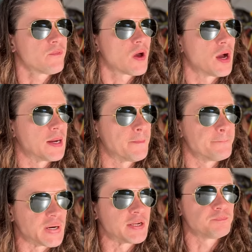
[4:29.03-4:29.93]

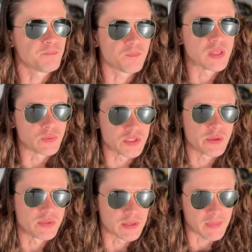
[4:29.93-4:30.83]
but it
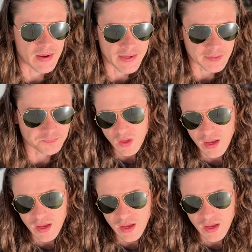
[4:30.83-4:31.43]
was in my head.